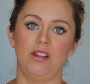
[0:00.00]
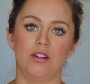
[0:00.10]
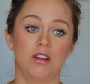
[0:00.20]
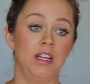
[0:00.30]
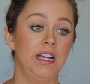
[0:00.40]

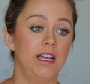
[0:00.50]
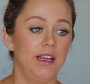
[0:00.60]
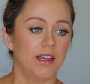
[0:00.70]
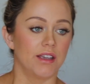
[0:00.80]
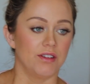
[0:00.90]
Either
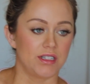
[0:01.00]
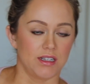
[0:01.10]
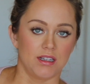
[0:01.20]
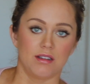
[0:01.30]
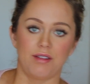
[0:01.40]
give it
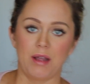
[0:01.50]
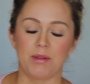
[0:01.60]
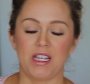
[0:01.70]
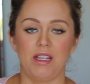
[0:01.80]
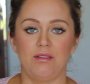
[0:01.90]
to
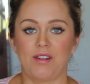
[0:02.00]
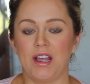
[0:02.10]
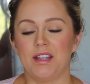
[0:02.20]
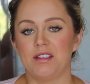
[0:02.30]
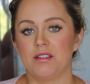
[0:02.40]
family,
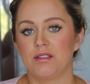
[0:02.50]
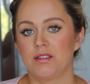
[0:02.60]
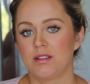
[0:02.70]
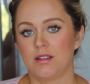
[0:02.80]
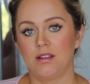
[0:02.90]

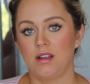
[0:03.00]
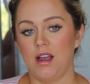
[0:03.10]
friends,